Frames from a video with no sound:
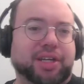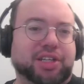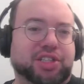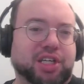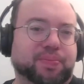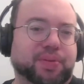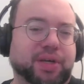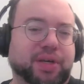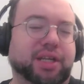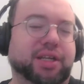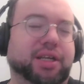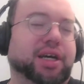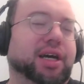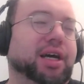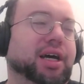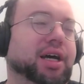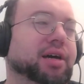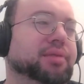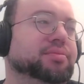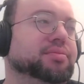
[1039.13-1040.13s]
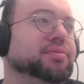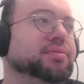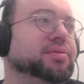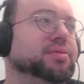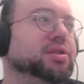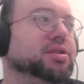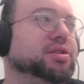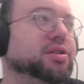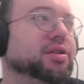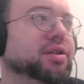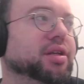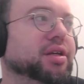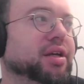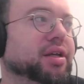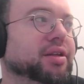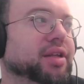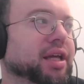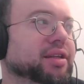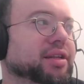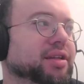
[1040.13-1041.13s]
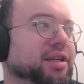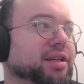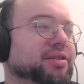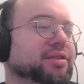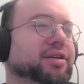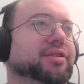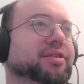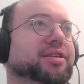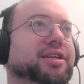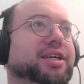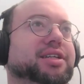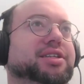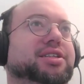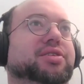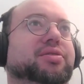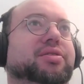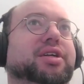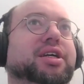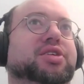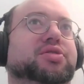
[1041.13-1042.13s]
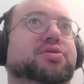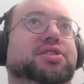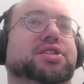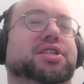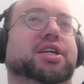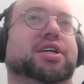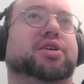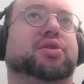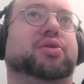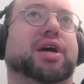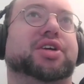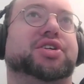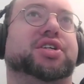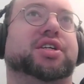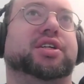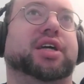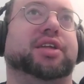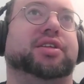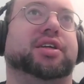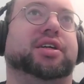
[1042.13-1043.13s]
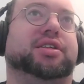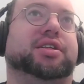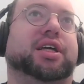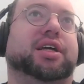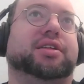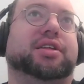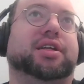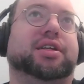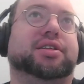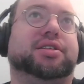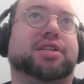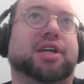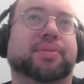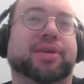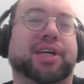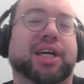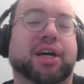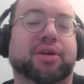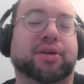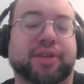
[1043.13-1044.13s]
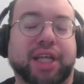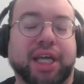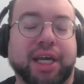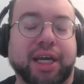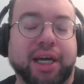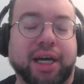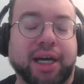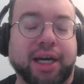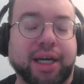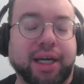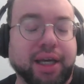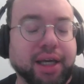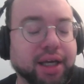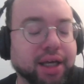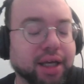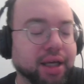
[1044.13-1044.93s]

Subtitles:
me jump in. So that it leads to an interesting question, I think that is coming out with AI.